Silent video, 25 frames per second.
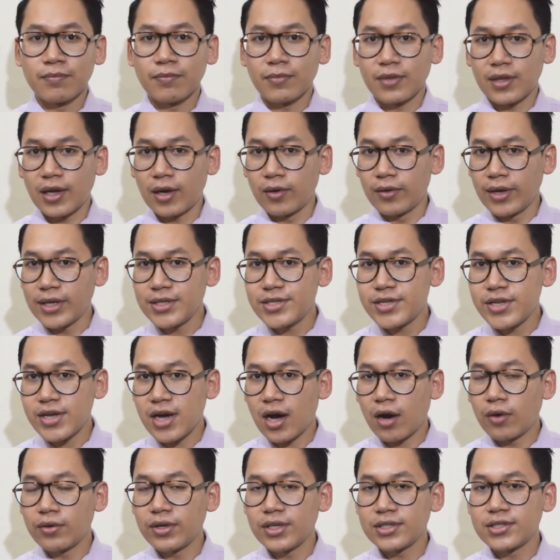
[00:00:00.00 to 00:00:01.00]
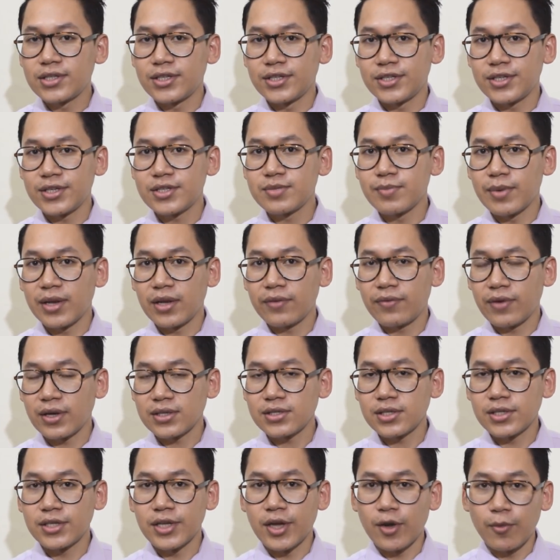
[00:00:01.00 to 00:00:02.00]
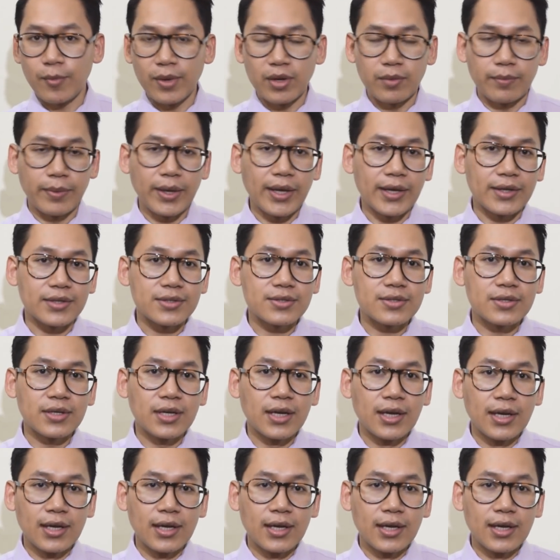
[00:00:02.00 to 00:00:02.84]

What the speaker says: Now let's see how this disease manifests in the human beings.